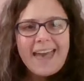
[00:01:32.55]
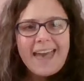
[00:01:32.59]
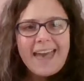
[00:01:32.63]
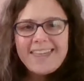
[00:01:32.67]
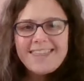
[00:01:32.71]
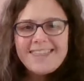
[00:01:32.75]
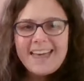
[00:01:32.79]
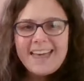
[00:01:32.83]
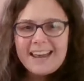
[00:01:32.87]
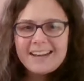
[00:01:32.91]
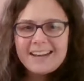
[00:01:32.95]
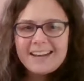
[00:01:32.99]

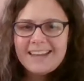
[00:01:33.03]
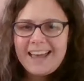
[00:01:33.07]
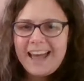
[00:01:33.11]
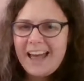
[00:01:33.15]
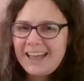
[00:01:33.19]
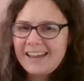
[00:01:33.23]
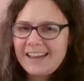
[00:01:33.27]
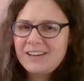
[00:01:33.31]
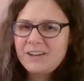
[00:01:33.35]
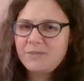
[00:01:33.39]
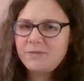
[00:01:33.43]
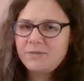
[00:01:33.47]
And that
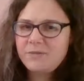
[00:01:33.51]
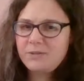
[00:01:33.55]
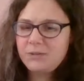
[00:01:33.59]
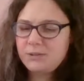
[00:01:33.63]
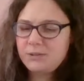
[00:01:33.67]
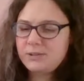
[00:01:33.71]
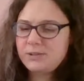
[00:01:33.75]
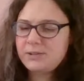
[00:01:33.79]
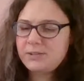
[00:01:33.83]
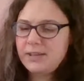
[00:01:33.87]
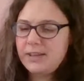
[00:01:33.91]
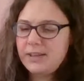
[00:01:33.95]
kind of
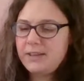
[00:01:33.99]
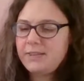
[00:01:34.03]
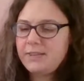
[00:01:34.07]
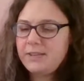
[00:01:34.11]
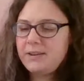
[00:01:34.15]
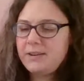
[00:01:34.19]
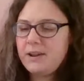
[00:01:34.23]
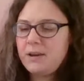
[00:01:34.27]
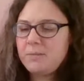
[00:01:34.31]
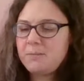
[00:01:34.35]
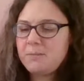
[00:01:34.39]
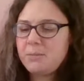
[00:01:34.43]
looks like
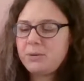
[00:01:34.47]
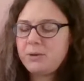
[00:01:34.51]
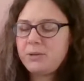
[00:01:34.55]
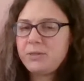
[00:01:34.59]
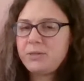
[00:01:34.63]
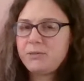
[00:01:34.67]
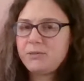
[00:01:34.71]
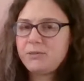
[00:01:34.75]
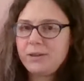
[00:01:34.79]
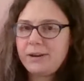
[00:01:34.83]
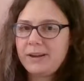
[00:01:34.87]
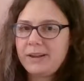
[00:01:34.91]
the number
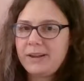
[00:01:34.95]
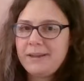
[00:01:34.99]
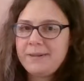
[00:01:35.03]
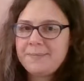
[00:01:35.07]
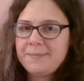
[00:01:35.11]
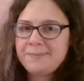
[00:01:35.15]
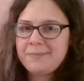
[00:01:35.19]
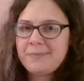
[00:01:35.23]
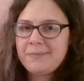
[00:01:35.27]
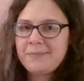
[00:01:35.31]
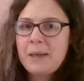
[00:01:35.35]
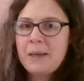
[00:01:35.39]

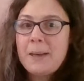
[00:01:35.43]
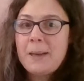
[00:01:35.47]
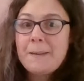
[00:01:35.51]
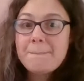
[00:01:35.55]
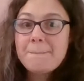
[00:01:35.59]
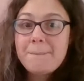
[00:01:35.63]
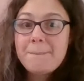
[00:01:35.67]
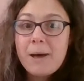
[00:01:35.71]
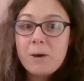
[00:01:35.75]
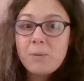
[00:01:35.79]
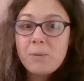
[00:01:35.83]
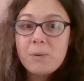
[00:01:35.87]
3,
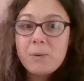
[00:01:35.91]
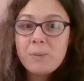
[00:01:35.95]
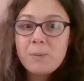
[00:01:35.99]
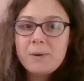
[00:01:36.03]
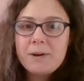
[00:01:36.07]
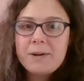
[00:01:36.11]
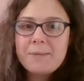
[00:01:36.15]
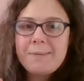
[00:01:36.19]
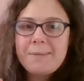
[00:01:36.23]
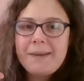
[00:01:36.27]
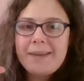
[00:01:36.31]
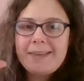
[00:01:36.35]
but we
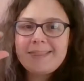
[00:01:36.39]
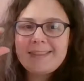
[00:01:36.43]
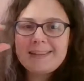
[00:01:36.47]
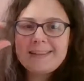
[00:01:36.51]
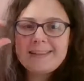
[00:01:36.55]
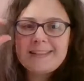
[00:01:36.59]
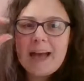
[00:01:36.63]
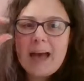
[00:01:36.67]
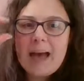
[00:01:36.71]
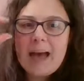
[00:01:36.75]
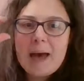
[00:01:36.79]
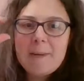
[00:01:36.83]
want to make
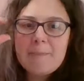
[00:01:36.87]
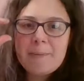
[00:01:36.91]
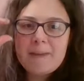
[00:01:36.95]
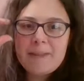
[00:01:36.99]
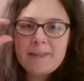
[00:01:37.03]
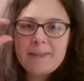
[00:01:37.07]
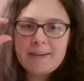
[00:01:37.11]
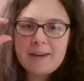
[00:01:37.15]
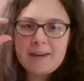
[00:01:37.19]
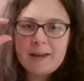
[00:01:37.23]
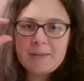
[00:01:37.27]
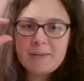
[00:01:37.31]
the top
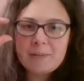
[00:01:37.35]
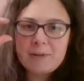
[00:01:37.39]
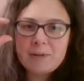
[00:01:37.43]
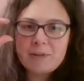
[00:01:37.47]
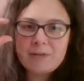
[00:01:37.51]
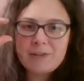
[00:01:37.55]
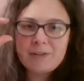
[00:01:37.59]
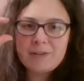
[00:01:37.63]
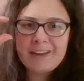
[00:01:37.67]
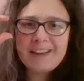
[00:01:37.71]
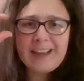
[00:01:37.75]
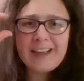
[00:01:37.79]
of the number
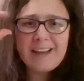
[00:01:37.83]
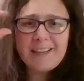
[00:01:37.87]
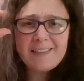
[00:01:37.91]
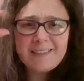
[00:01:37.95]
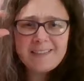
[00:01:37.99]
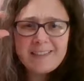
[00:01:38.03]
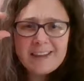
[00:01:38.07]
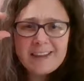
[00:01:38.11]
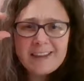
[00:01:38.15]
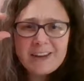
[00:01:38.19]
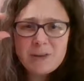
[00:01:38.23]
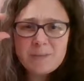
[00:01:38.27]
3 a
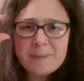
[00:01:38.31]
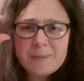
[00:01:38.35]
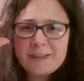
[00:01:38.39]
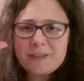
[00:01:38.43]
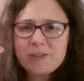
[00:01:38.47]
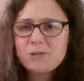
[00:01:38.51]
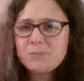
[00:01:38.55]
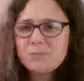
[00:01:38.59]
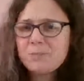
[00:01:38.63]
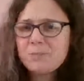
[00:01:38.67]
little bit